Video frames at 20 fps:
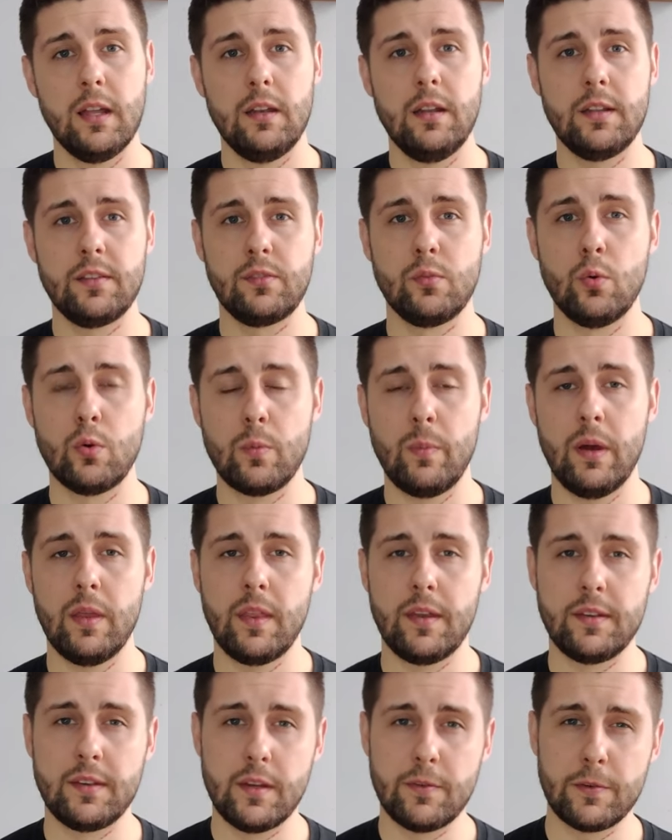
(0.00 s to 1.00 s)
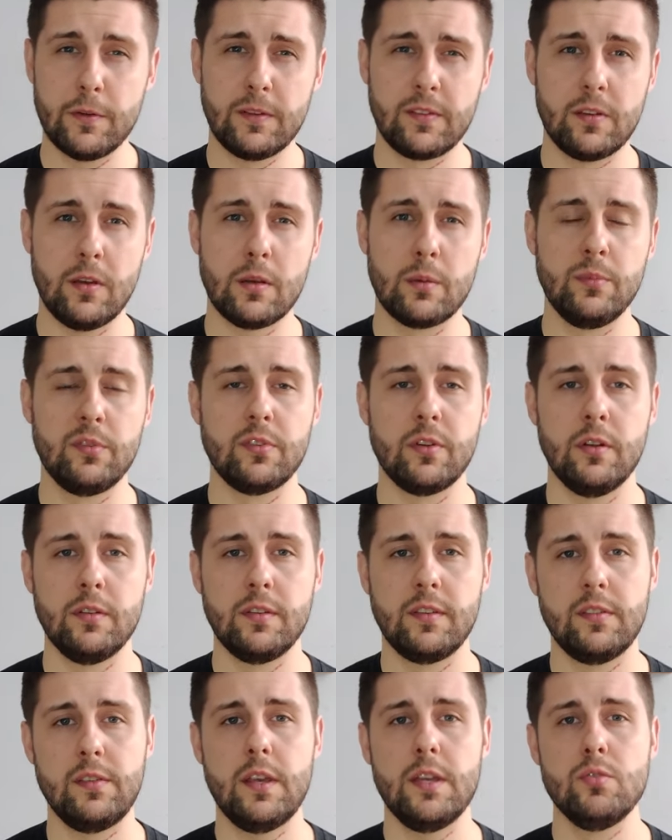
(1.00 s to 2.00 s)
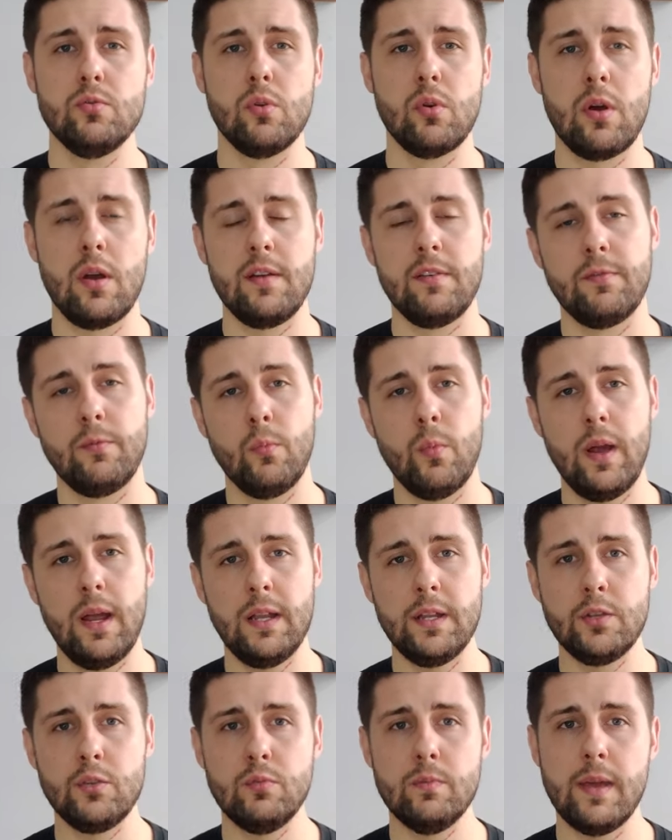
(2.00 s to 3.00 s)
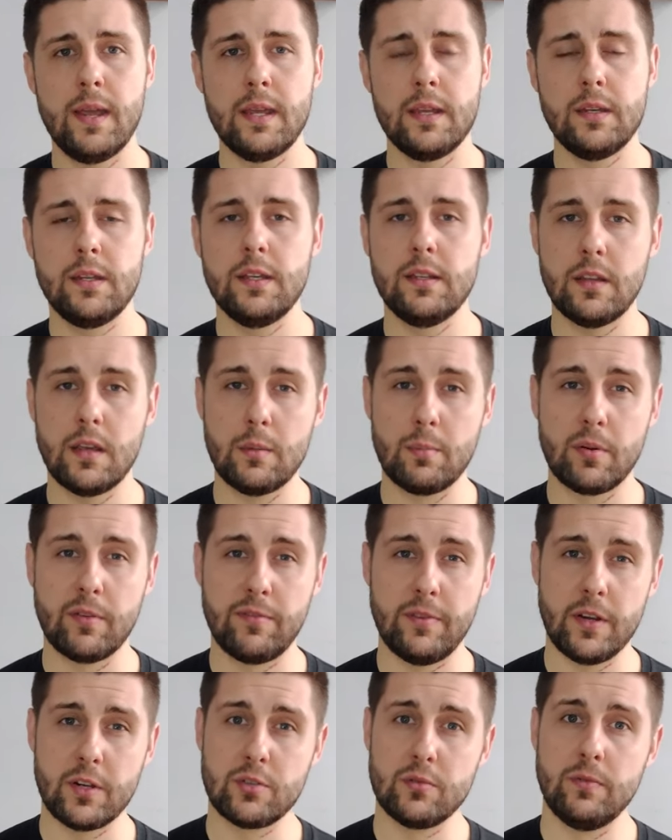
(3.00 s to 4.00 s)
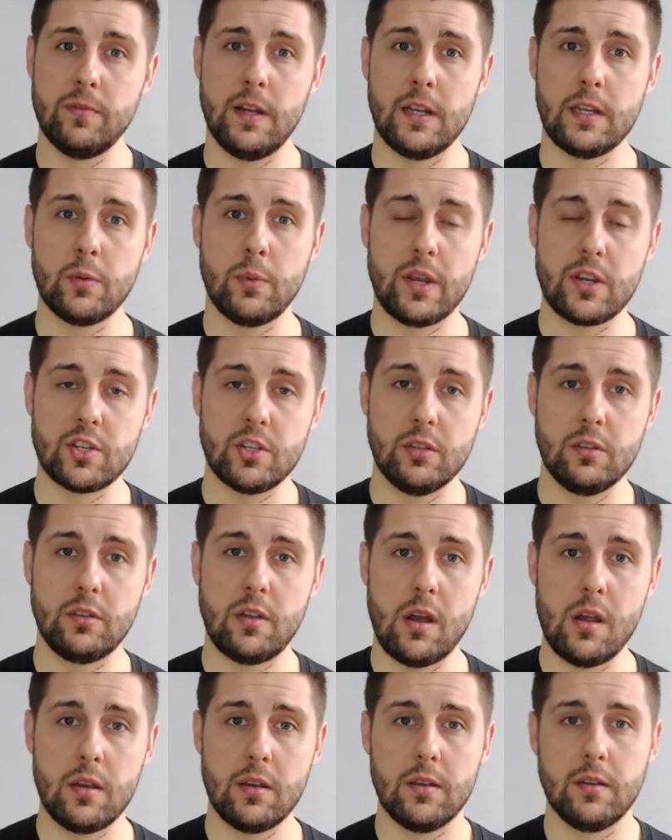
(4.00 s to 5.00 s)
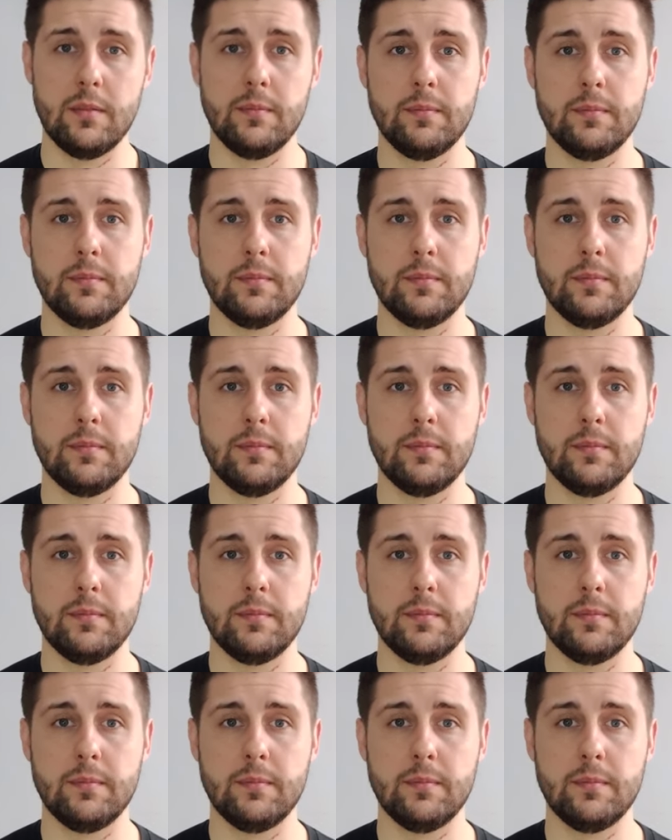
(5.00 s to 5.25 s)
let's talk about the different circumstances in your life where you may need a professional valuation done.